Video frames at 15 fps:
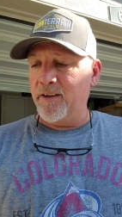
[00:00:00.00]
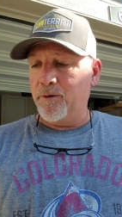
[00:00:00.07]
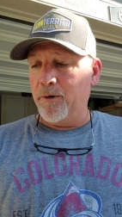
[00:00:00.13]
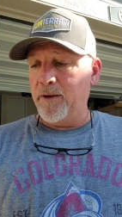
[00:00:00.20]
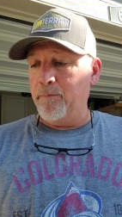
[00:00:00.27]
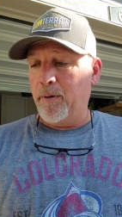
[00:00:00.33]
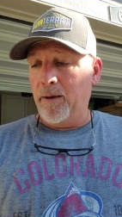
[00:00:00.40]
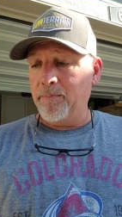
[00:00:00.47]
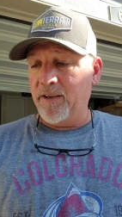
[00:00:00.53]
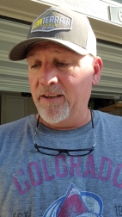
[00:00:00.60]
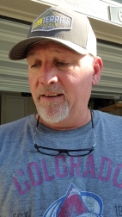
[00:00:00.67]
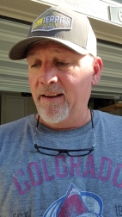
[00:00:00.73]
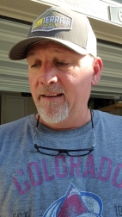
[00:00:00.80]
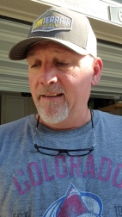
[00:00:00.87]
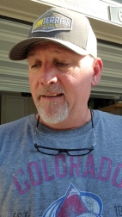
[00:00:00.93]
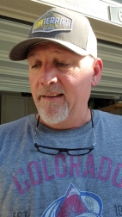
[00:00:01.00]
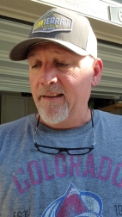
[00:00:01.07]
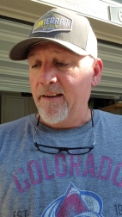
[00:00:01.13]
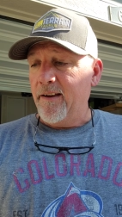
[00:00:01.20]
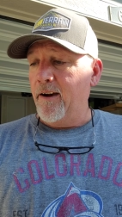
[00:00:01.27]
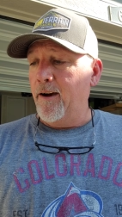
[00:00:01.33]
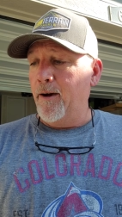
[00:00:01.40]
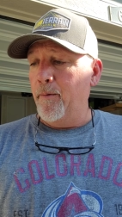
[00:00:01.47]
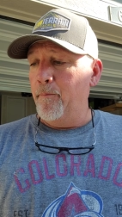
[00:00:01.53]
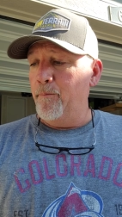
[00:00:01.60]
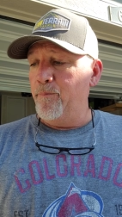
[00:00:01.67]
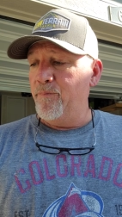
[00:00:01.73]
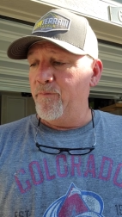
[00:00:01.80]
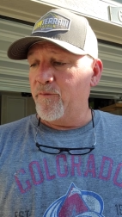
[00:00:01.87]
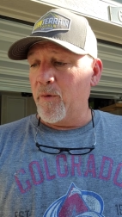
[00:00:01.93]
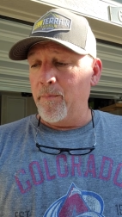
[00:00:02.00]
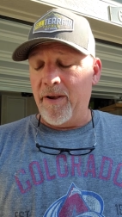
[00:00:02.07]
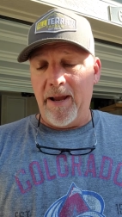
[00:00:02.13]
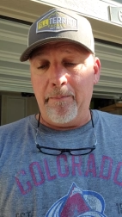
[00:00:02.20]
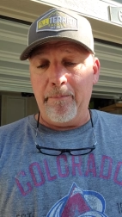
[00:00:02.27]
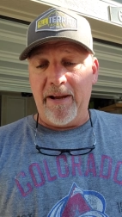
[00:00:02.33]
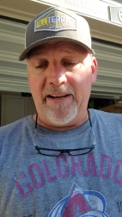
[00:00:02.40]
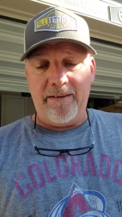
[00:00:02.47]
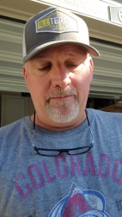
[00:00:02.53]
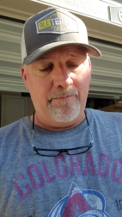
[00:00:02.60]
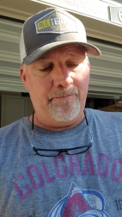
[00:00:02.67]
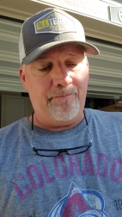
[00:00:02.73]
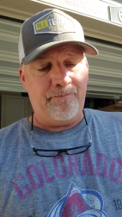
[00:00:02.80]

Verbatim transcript: and green pumpkin um, from Netbait.